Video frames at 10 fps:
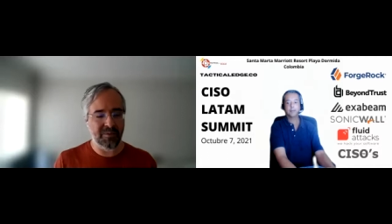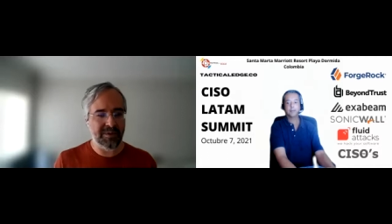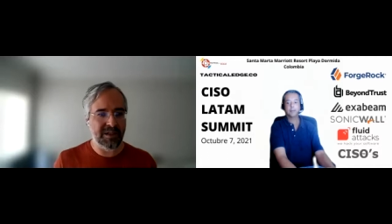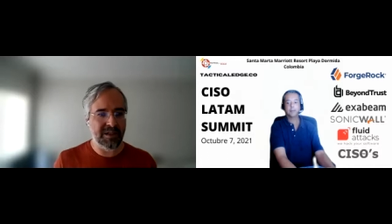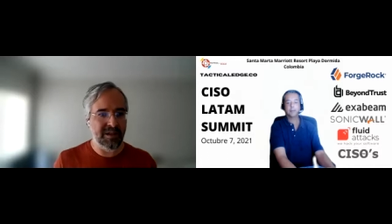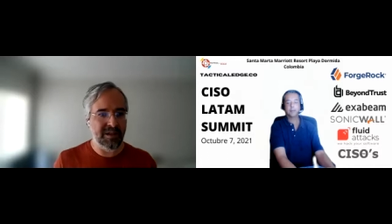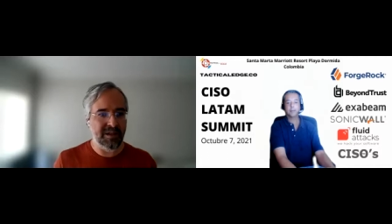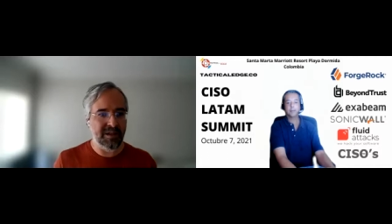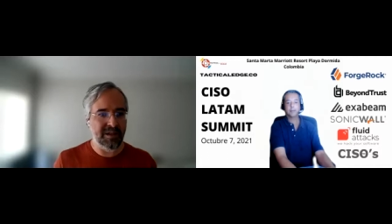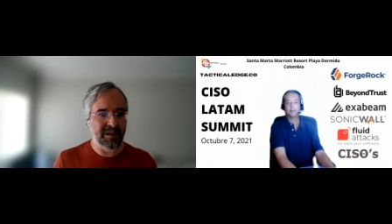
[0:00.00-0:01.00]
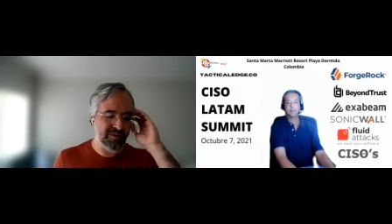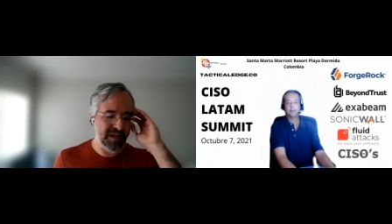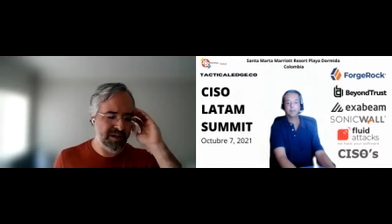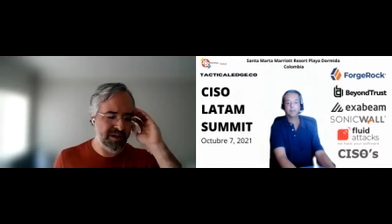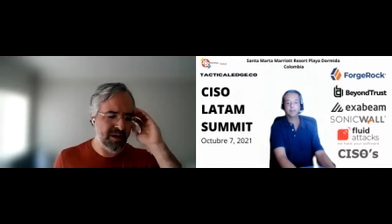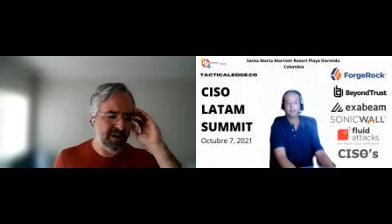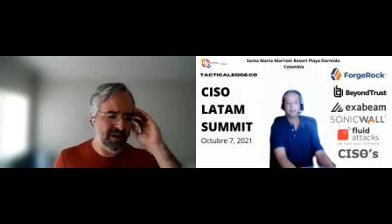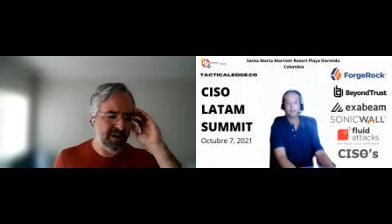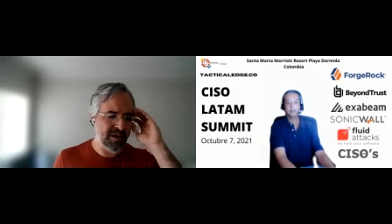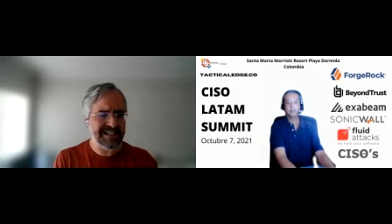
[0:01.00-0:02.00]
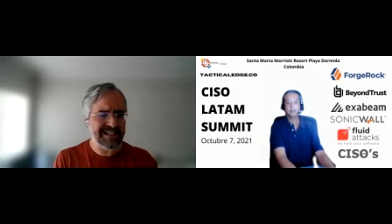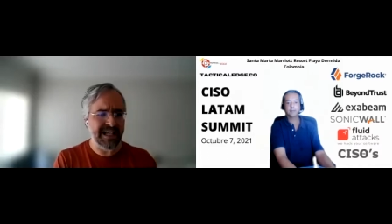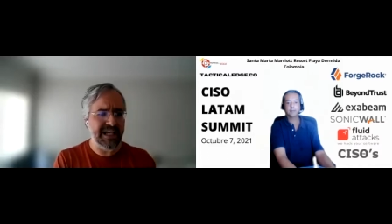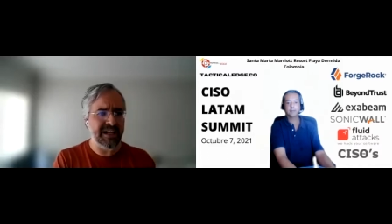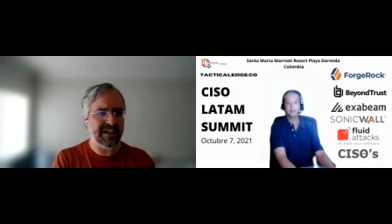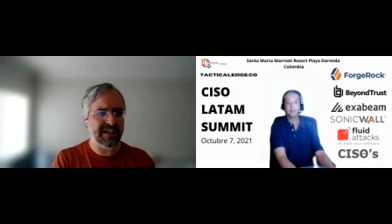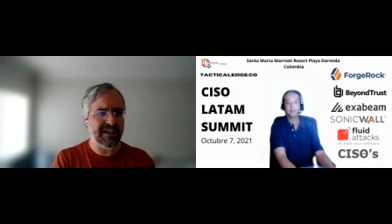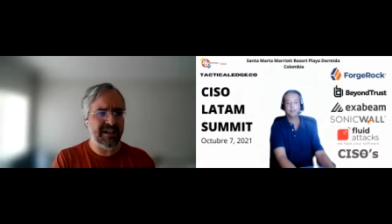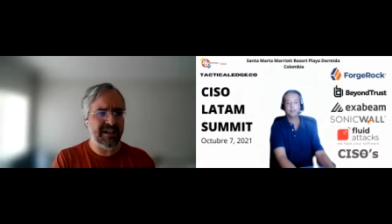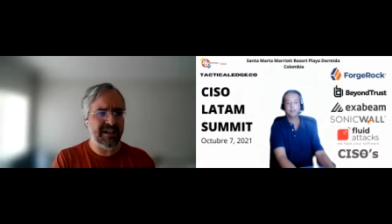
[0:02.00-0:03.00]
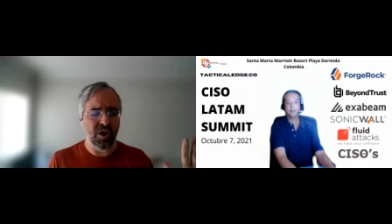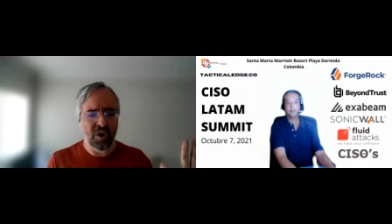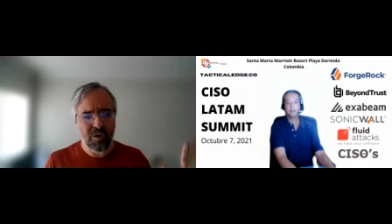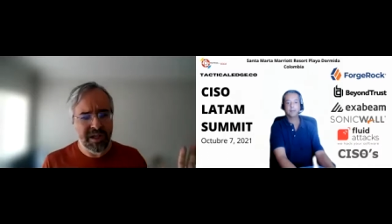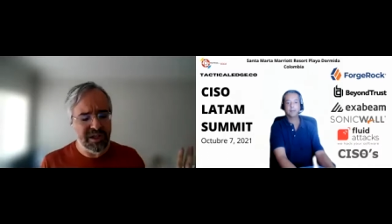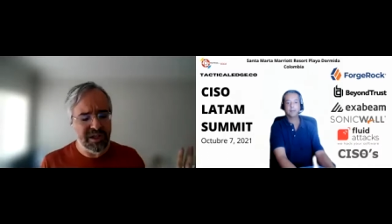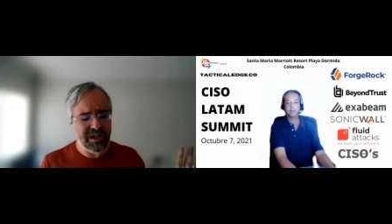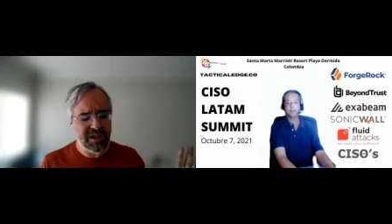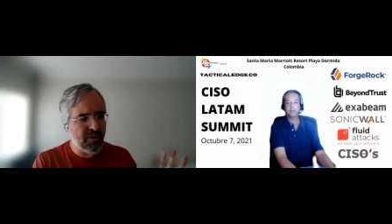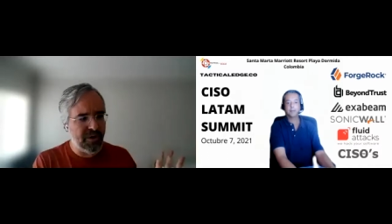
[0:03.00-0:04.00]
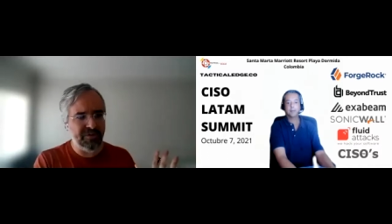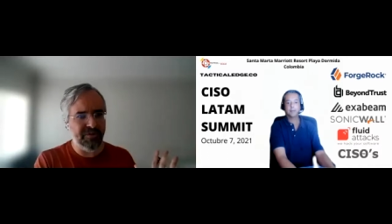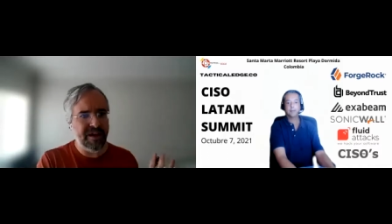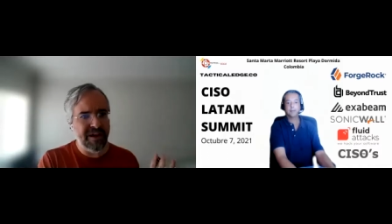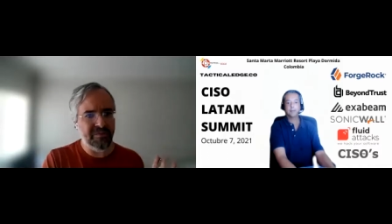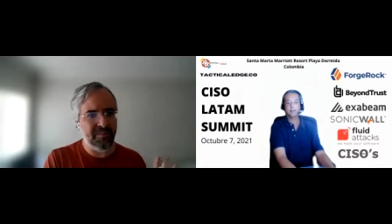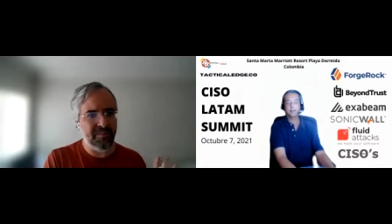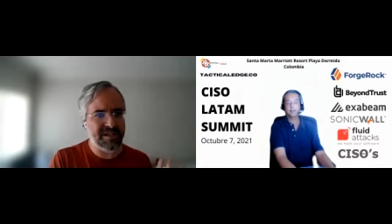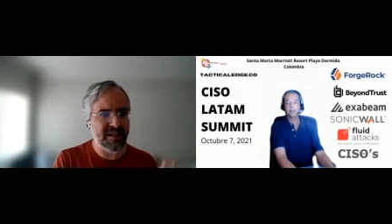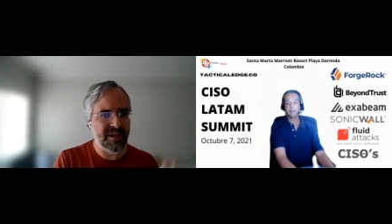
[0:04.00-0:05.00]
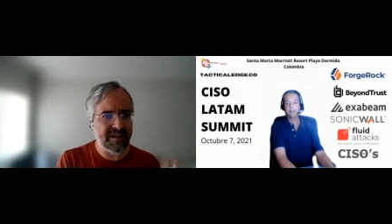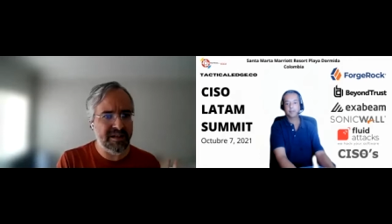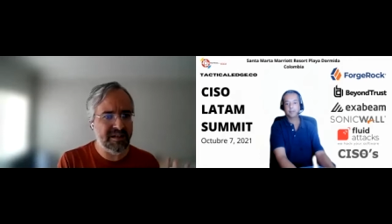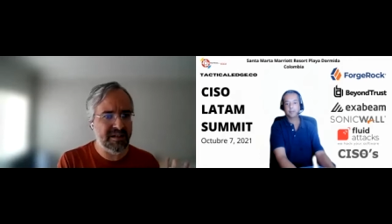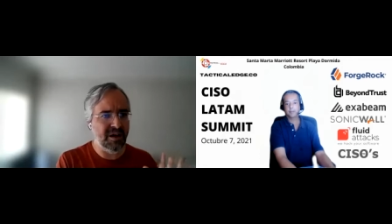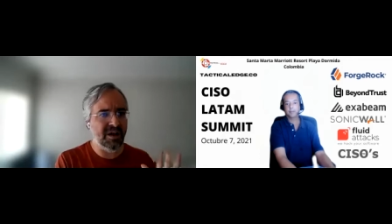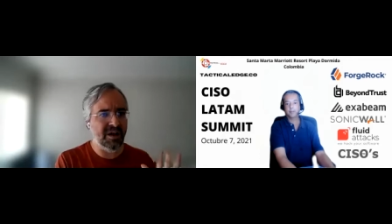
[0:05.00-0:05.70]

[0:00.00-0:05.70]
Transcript: DBIR to us, oh, you're seeing here that only 2.5% of